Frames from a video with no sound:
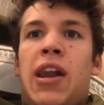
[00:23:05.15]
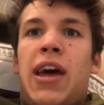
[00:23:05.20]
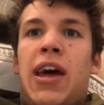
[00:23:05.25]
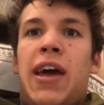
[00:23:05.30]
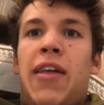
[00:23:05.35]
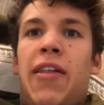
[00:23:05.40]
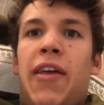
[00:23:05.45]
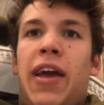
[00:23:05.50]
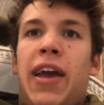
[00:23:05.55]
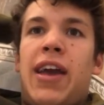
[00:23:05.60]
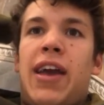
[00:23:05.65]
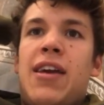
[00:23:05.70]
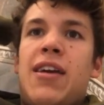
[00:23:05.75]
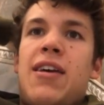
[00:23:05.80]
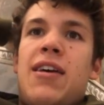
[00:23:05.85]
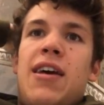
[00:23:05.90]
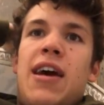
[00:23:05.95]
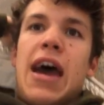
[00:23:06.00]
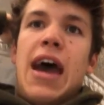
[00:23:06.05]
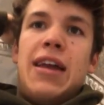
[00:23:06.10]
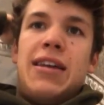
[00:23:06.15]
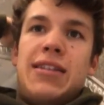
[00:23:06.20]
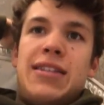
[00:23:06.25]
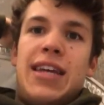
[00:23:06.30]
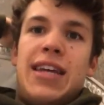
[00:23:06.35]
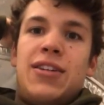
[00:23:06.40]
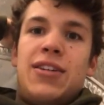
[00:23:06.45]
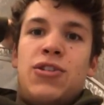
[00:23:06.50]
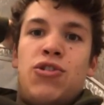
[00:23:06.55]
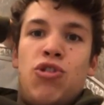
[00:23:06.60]
And I like had to
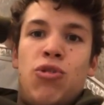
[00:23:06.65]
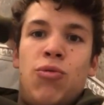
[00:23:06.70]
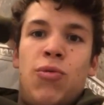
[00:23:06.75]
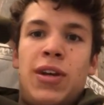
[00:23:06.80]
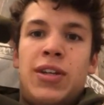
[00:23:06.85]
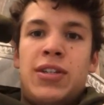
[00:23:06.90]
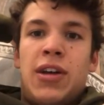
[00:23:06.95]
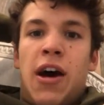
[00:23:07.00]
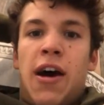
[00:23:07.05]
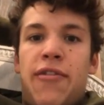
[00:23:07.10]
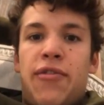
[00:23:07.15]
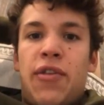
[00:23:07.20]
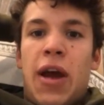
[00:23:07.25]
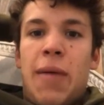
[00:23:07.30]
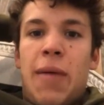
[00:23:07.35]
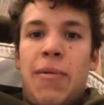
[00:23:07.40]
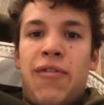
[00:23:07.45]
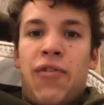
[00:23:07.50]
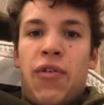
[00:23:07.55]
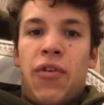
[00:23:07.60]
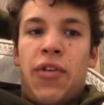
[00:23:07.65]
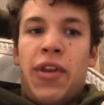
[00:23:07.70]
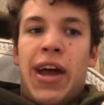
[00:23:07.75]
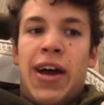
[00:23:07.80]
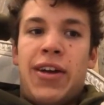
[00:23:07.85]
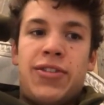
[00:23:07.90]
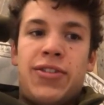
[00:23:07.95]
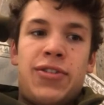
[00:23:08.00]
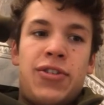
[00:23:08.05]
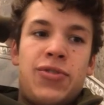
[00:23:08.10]
take two weeks off right before the
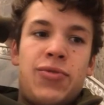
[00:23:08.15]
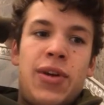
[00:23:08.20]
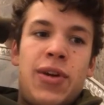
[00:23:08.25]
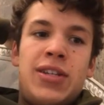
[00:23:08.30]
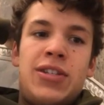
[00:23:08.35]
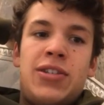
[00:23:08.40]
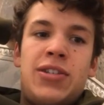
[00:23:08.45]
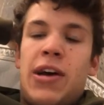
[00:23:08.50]
Nationals race.